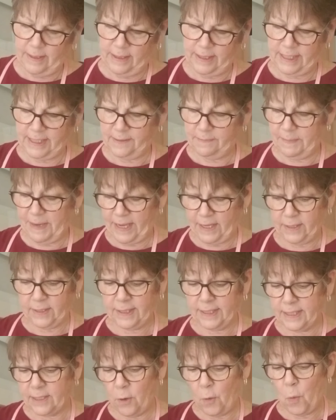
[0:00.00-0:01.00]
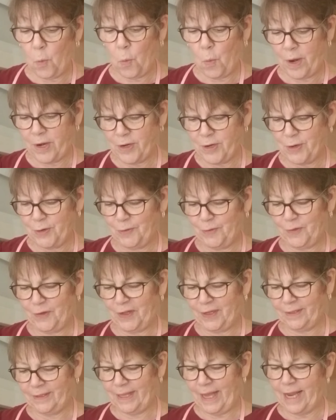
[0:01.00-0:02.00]
Smells
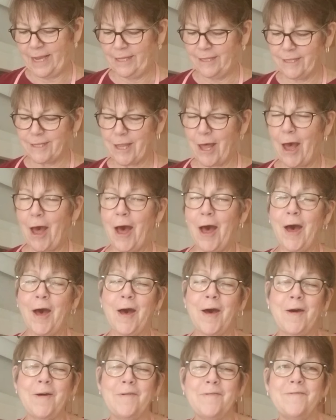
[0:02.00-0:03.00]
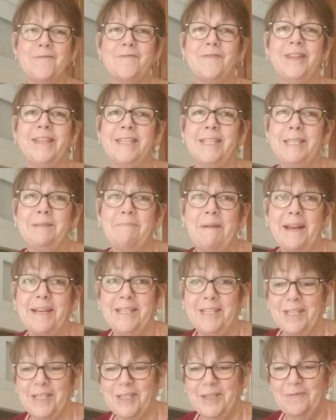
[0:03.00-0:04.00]
wonderful. I love the
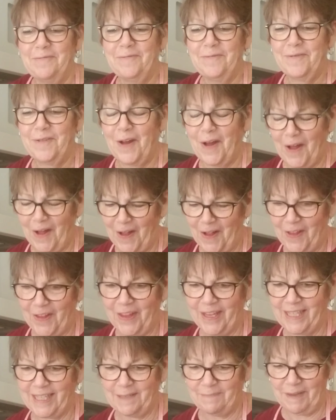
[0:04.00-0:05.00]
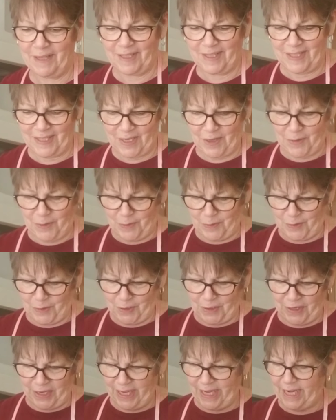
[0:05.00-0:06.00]
spices of fall. They smell so
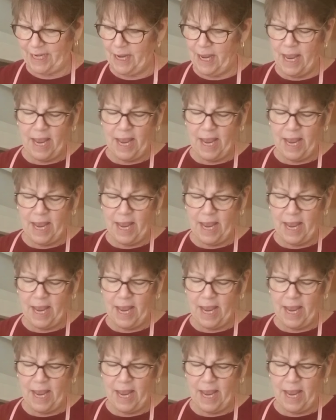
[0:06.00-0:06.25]
good.